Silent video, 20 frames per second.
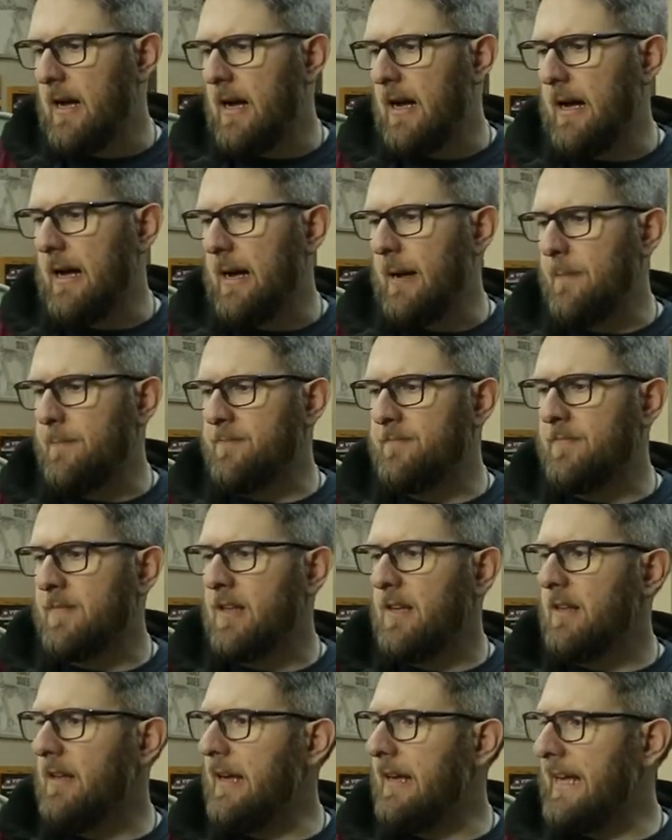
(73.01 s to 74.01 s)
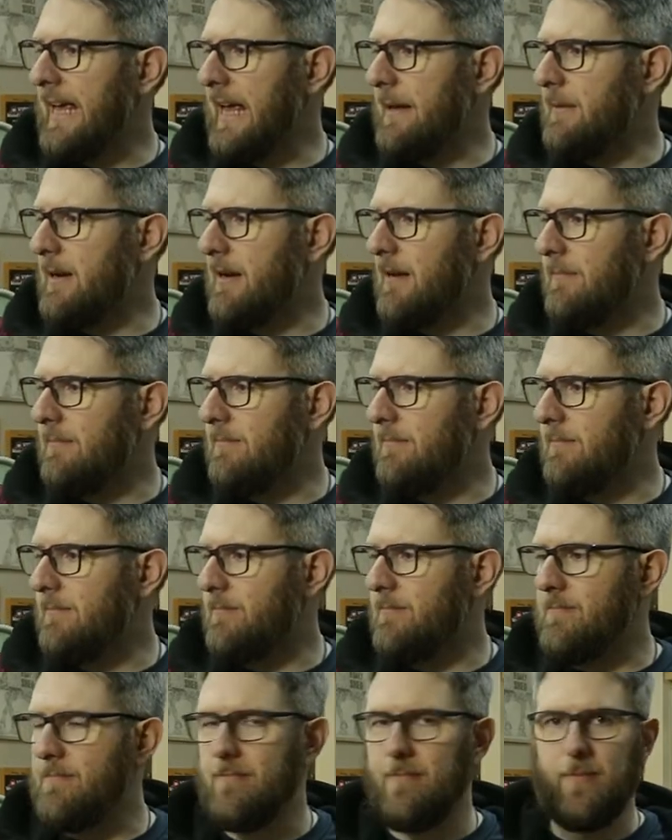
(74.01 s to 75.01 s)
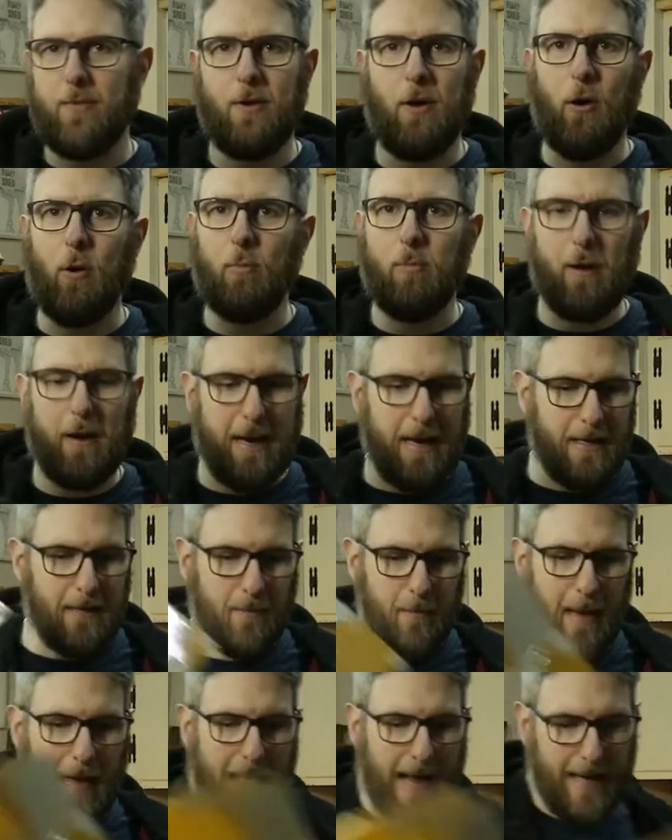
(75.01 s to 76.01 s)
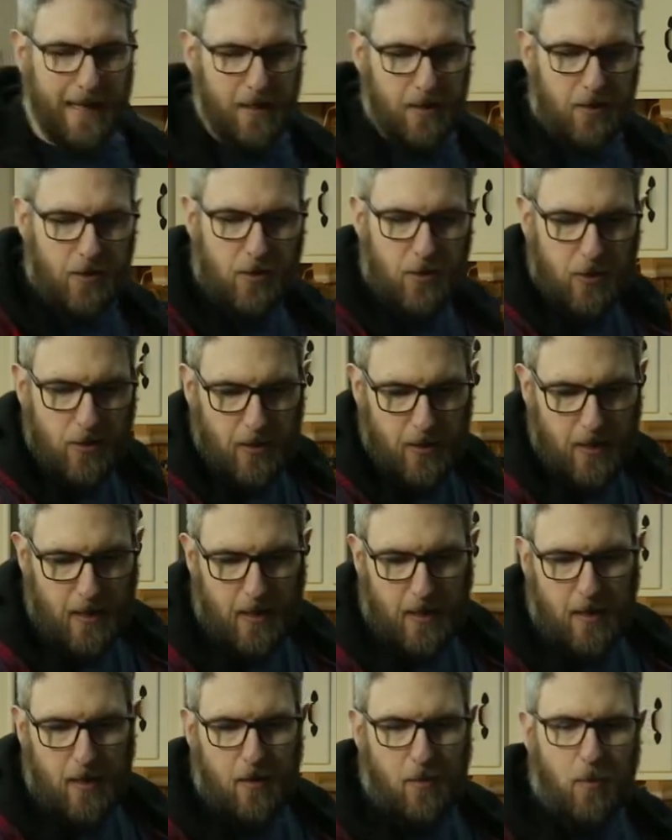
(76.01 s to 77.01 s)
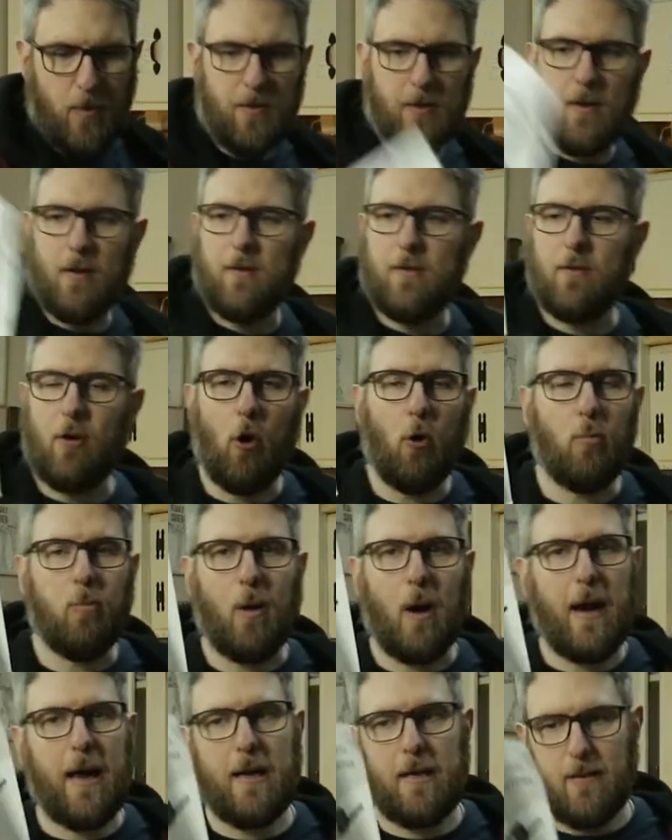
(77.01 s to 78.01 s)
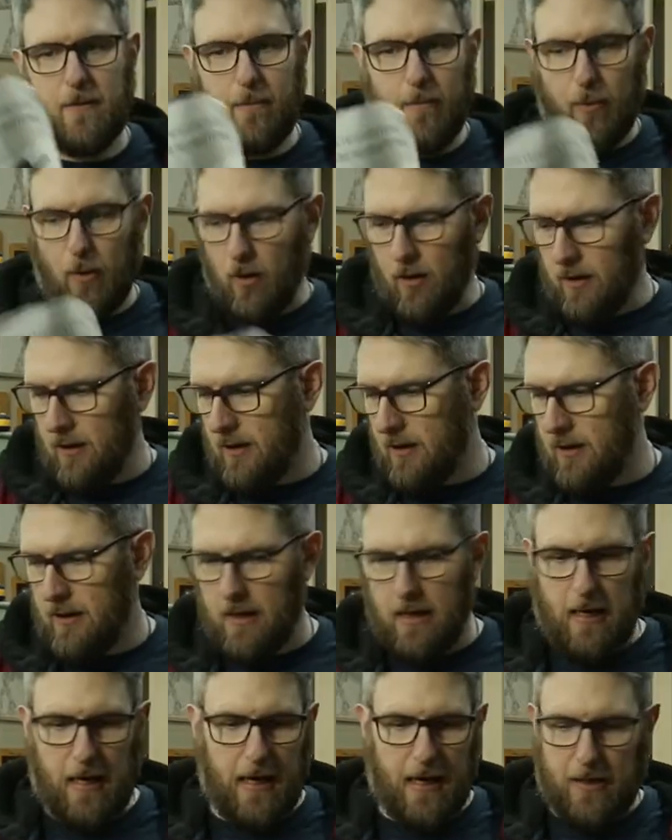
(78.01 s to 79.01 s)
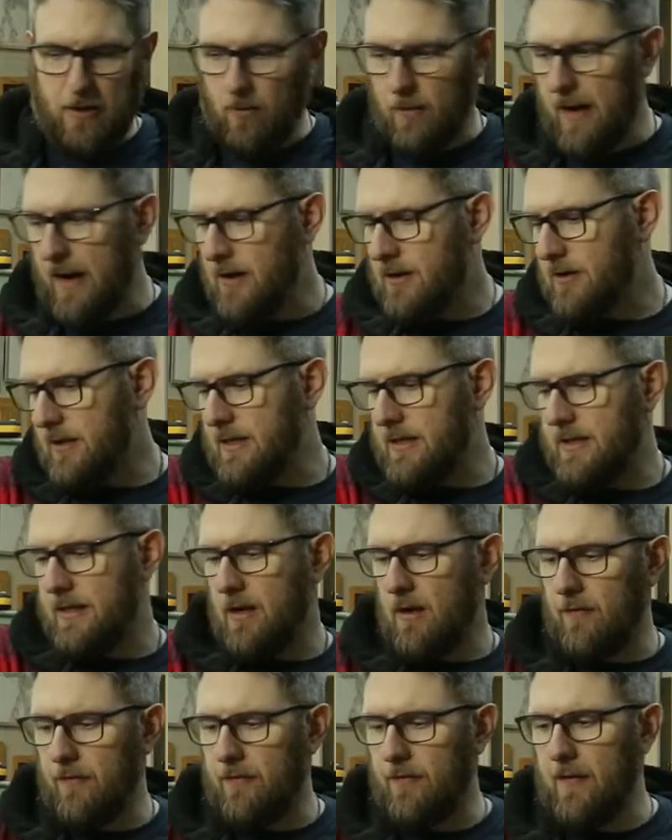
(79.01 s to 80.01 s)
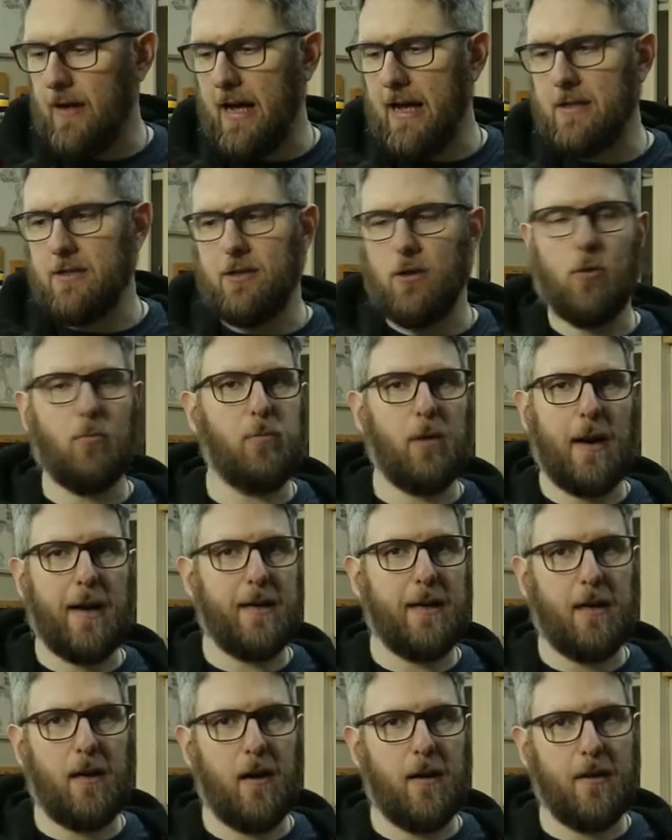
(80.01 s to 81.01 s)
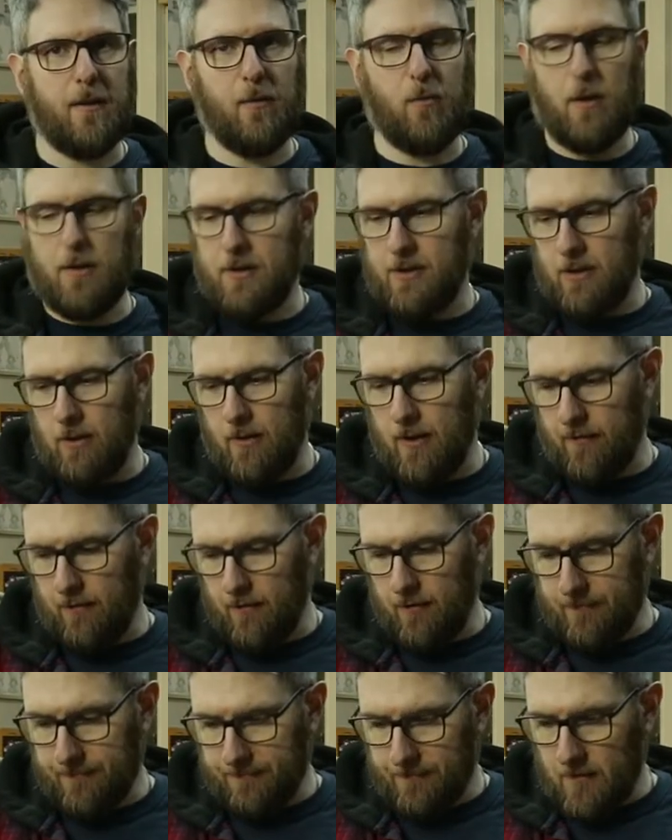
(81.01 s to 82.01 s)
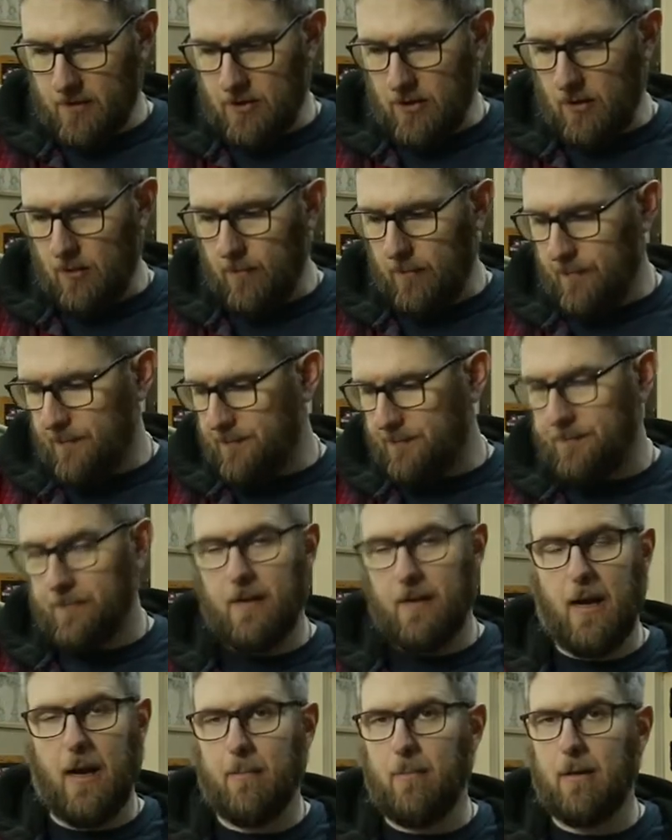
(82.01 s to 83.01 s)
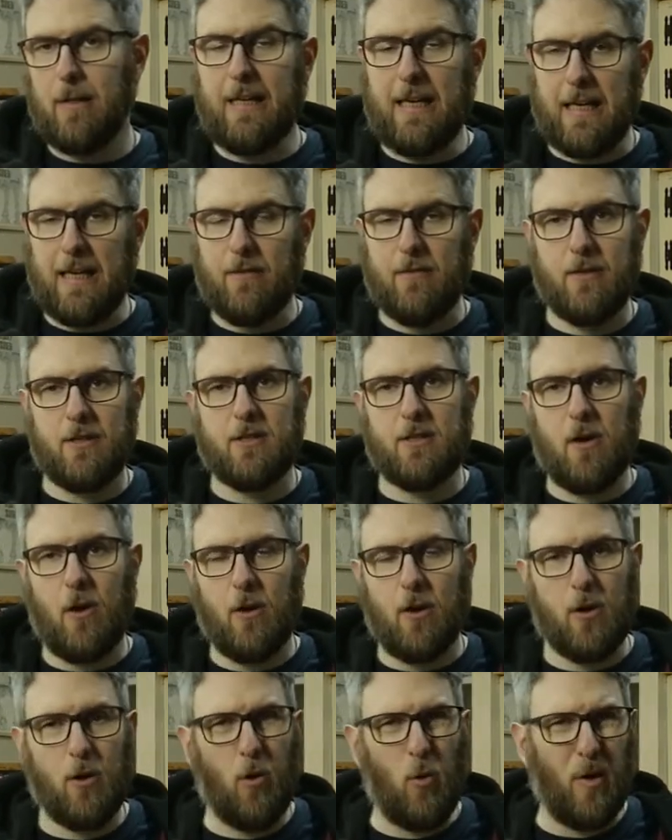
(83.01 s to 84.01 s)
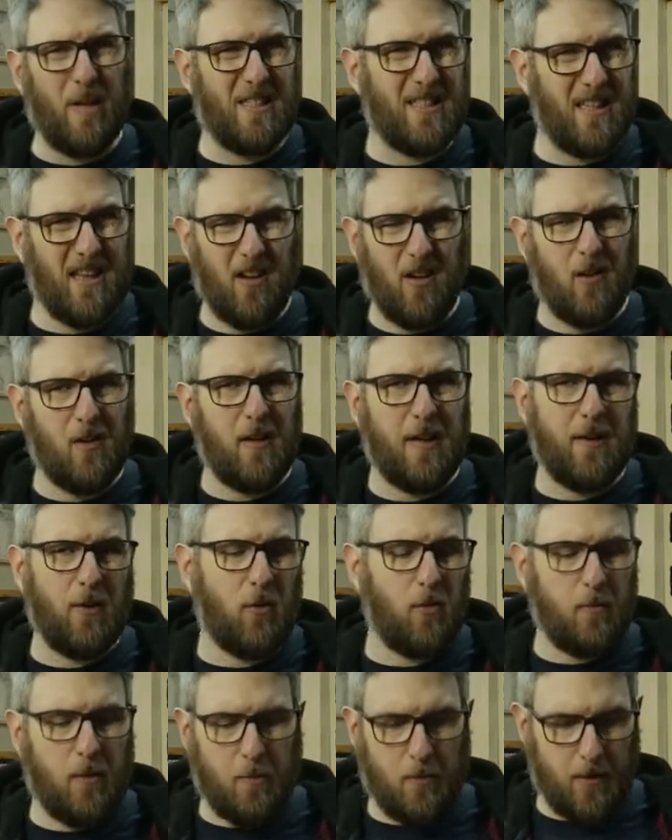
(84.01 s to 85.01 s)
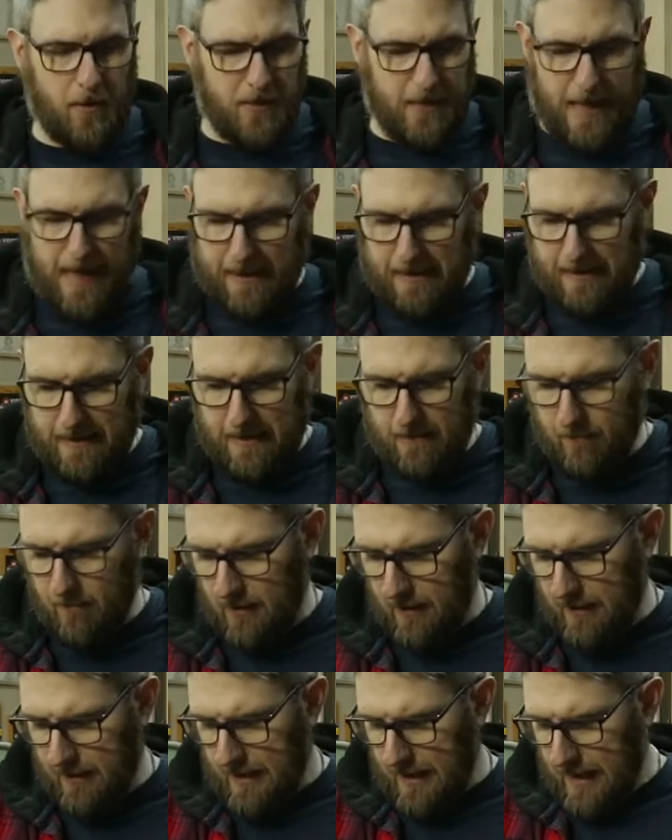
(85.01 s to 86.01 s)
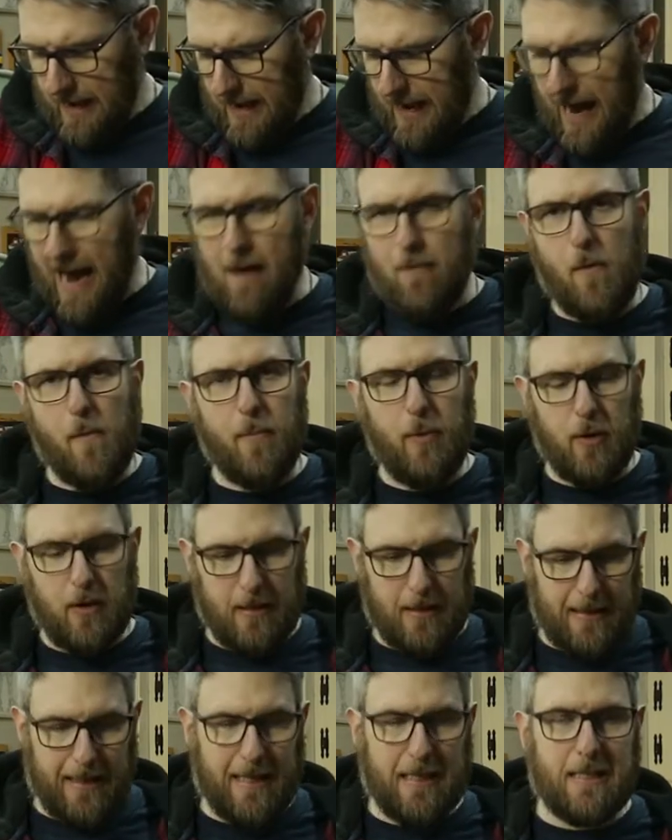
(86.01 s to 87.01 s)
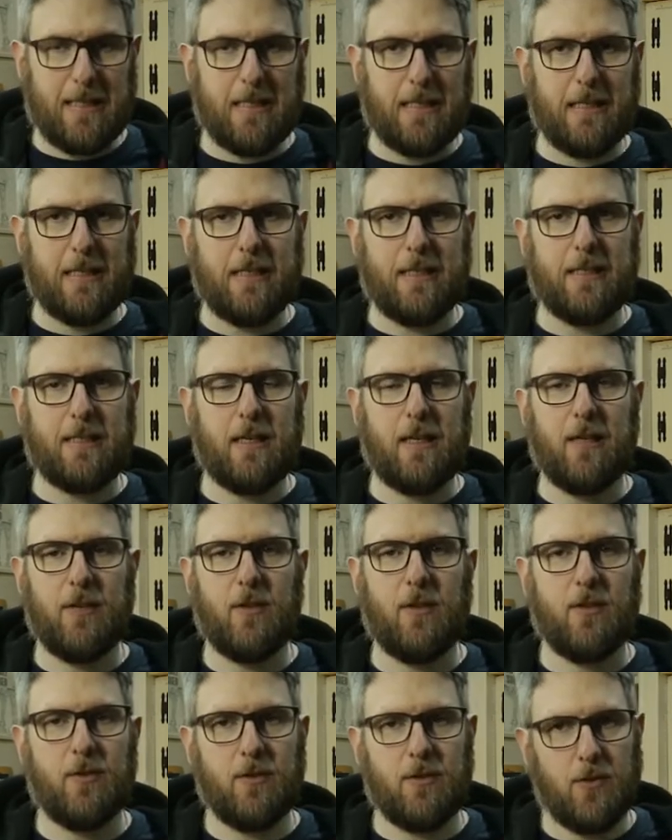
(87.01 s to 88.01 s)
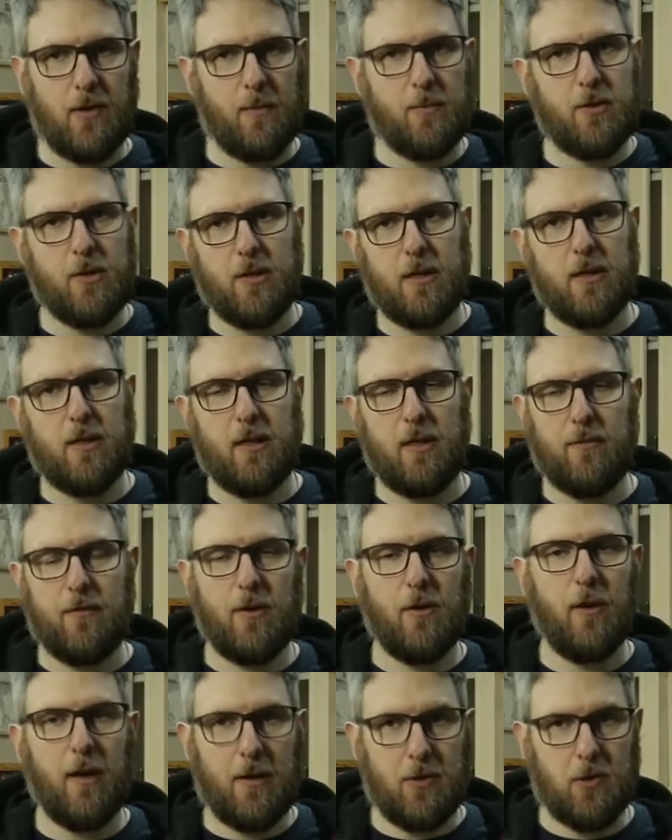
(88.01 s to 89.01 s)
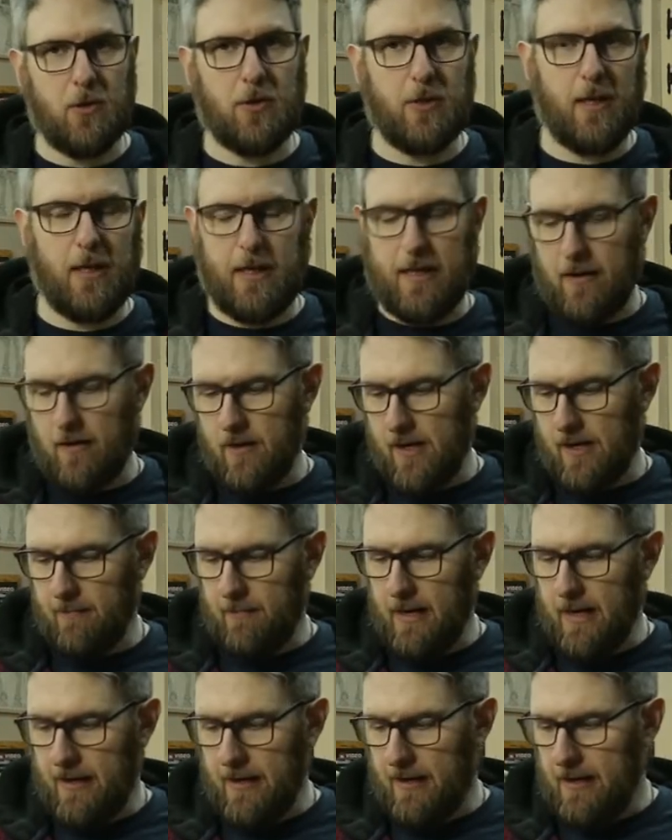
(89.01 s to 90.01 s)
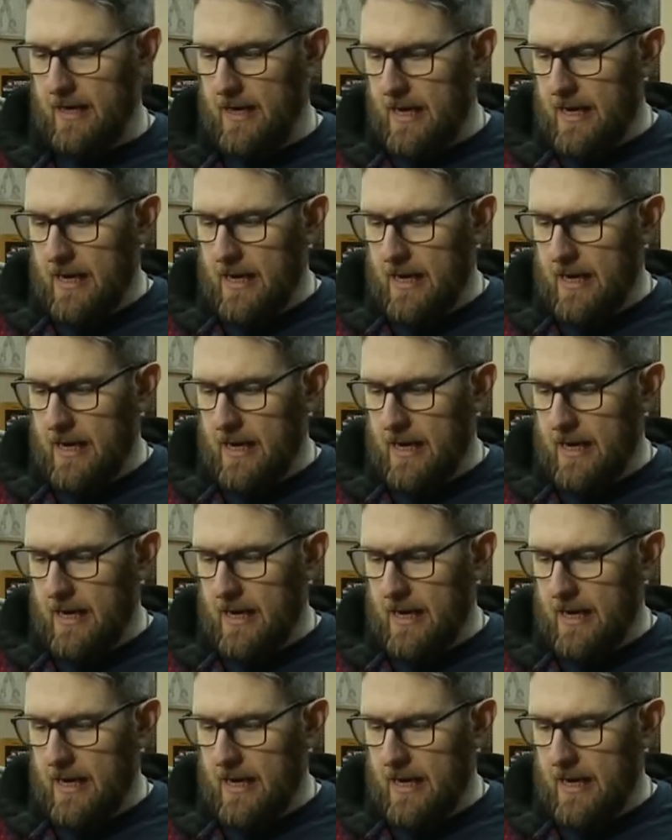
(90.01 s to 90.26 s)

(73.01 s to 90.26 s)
Um, it came in a no-brand package with a no-brand book, and the router itself has no branding on it whatsoever. So I believe it's called a Cozyel. I don't remember exactly, but I will put links to this in the description if you're interested in hearing about it.